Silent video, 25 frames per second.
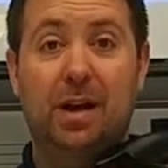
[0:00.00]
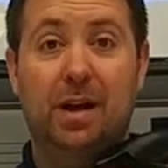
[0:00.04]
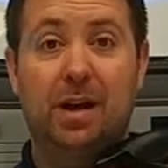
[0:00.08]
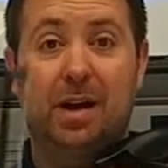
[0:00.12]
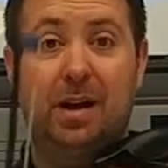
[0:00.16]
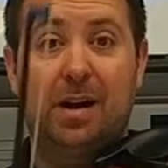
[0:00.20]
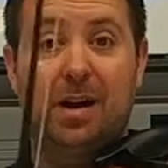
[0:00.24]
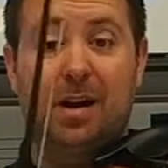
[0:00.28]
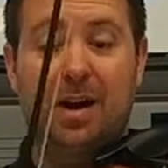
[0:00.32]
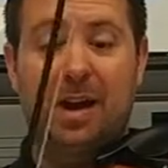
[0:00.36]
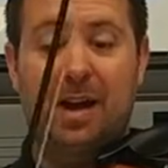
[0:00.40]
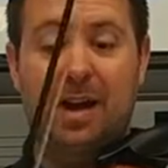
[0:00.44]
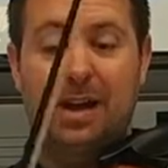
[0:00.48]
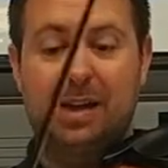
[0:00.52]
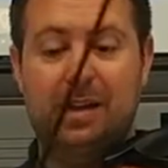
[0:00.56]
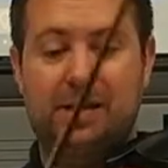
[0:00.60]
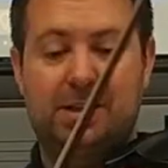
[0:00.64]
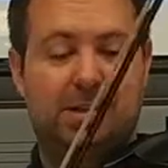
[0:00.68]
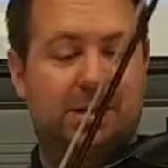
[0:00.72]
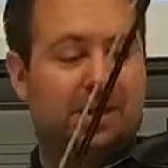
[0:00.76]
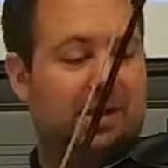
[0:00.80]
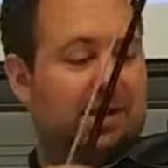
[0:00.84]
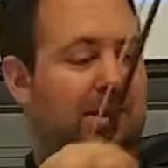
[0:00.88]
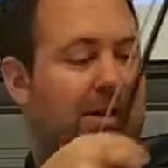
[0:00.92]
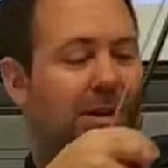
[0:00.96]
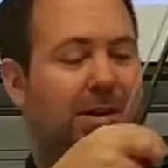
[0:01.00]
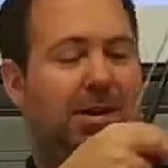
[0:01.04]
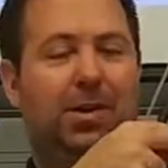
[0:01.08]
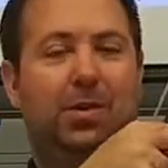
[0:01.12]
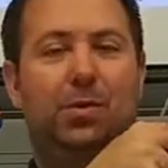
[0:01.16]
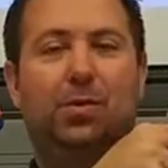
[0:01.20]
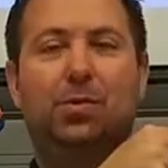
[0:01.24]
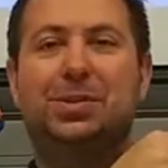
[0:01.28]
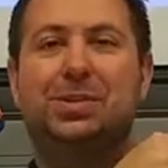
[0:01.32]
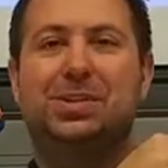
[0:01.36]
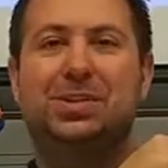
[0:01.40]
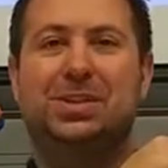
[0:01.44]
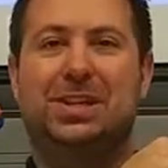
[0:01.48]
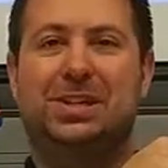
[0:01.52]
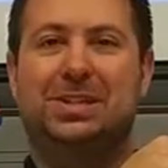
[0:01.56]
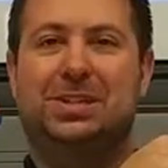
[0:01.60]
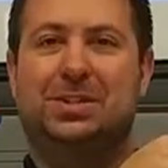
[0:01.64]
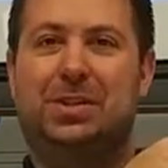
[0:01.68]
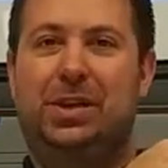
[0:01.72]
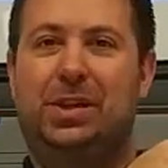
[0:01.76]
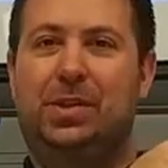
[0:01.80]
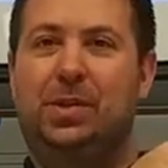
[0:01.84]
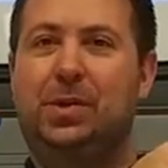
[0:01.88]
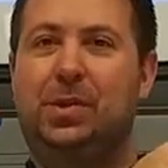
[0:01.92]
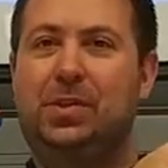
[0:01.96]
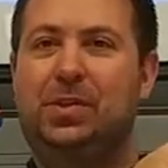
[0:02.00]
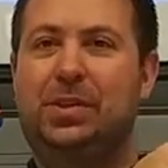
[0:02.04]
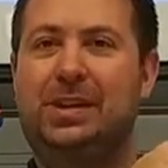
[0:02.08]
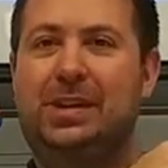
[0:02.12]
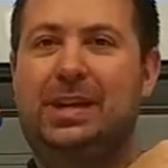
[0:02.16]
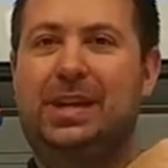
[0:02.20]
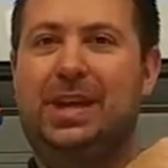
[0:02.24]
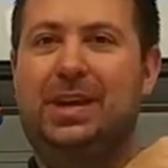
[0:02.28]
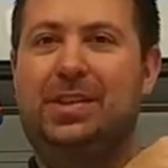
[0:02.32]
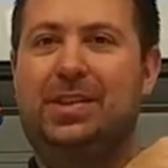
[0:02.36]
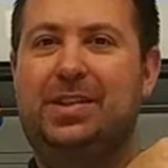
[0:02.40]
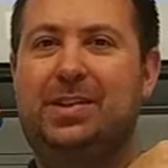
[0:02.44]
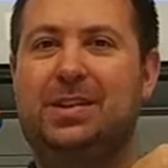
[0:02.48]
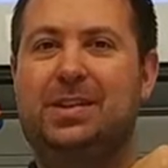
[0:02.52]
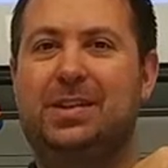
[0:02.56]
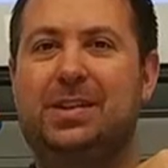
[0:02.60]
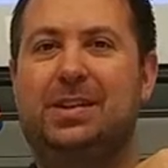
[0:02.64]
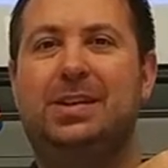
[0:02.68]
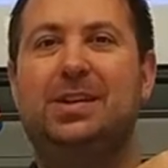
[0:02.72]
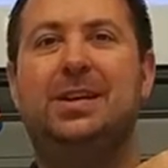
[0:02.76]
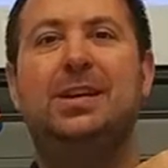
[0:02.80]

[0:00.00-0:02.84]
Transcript: All right. Would you like to try the whole thing together?